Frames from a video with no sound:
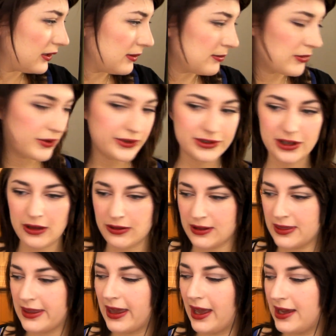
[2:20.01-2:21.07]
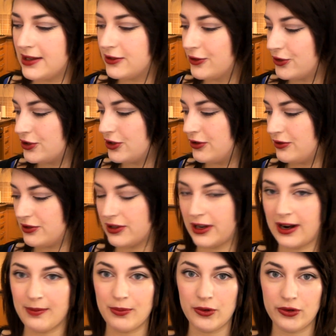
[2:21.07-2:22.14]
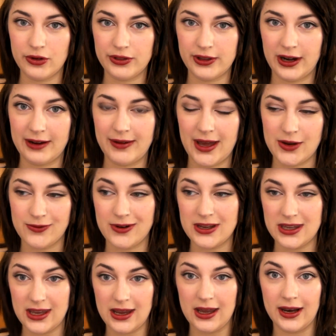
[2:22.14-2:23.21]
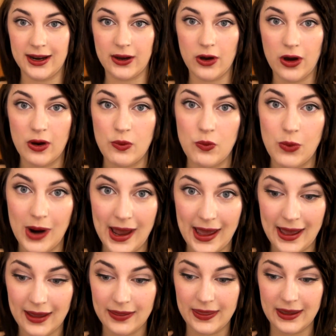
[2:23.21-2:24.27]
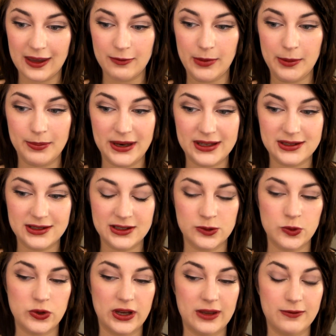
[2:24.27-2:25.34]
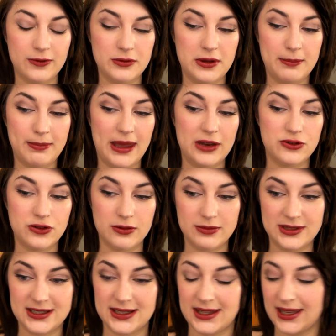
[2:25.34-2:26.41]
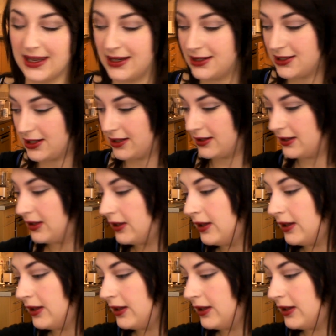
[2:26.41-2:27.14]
More so than the ASOS shoes that I bought that I've had for a year and I can't wear. They give me blisters walking from the bedroom to the kitchen.